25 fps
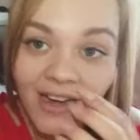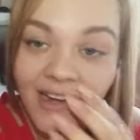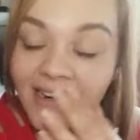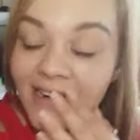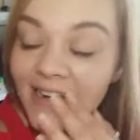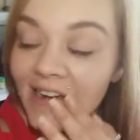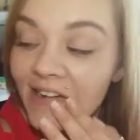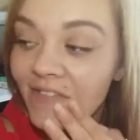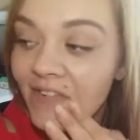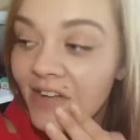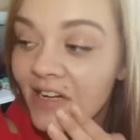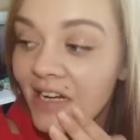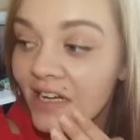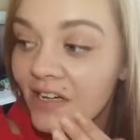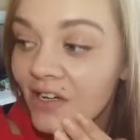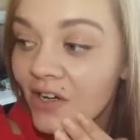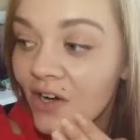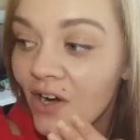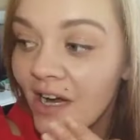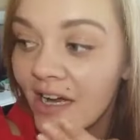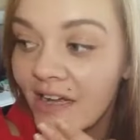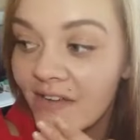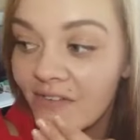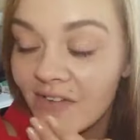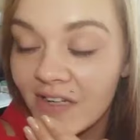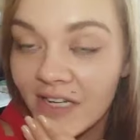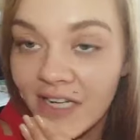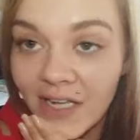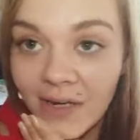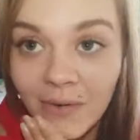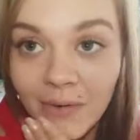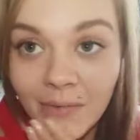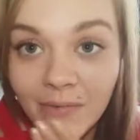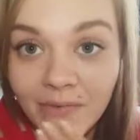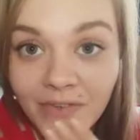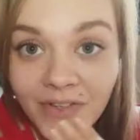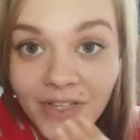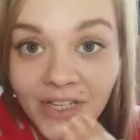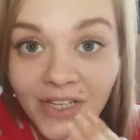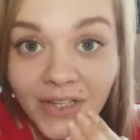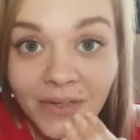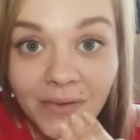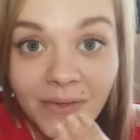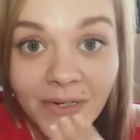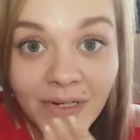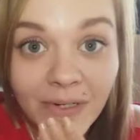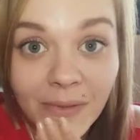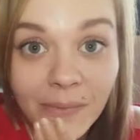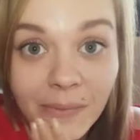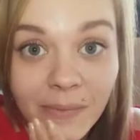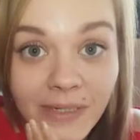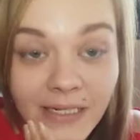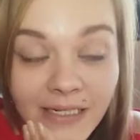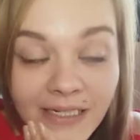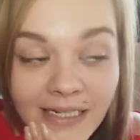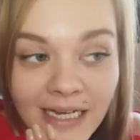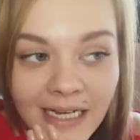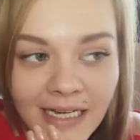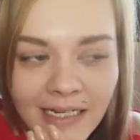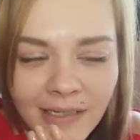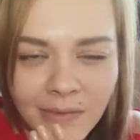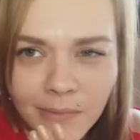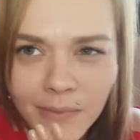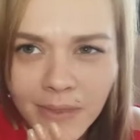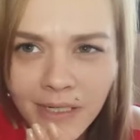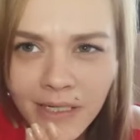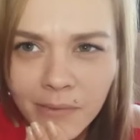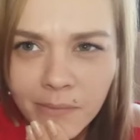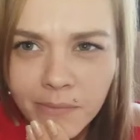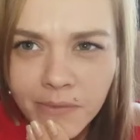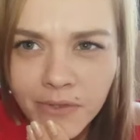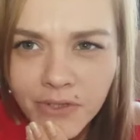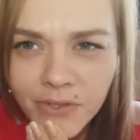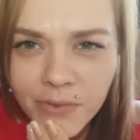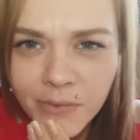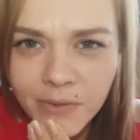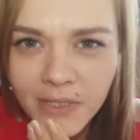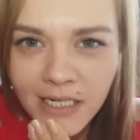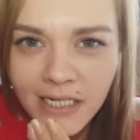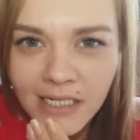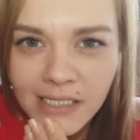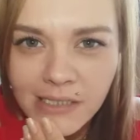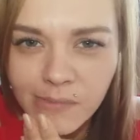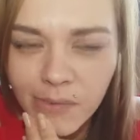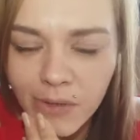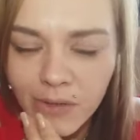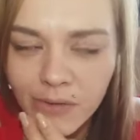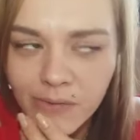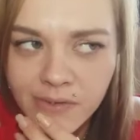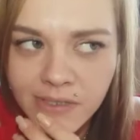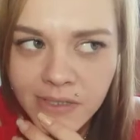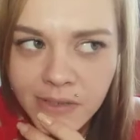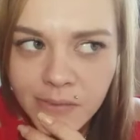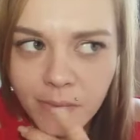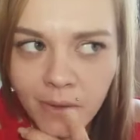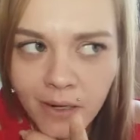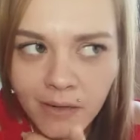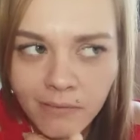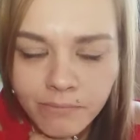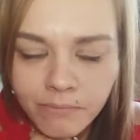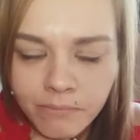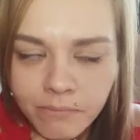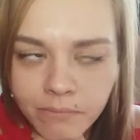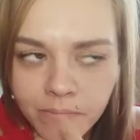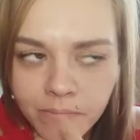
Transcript: And I haven't got a video up for you in a couple of days. Well, I'm not sure when I last posted one.